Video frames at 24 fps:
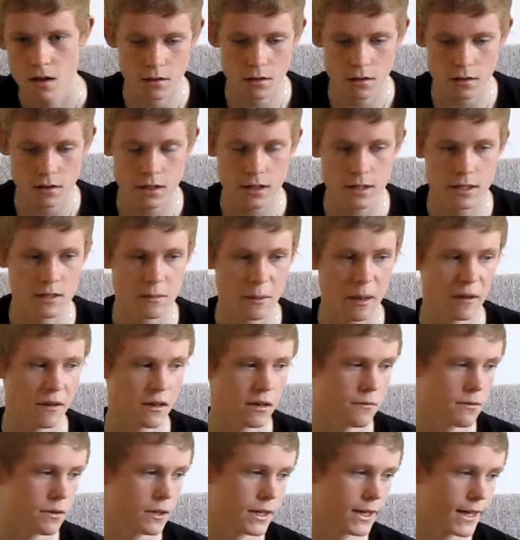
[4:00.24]
I think that's about
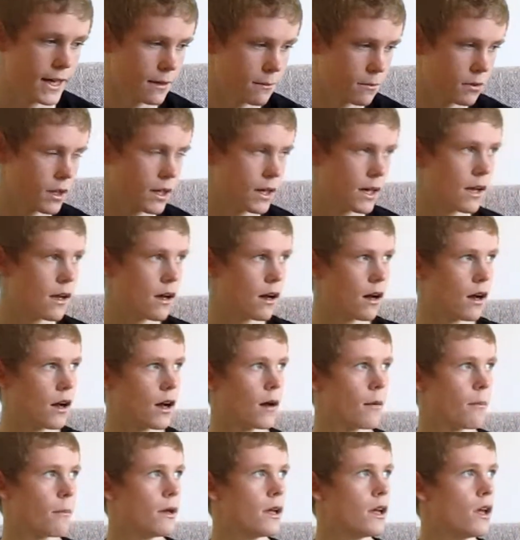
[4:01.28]
it for gameplay.
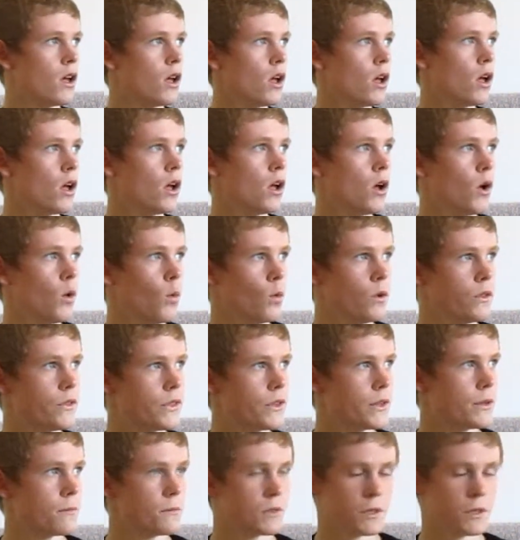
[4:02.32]
With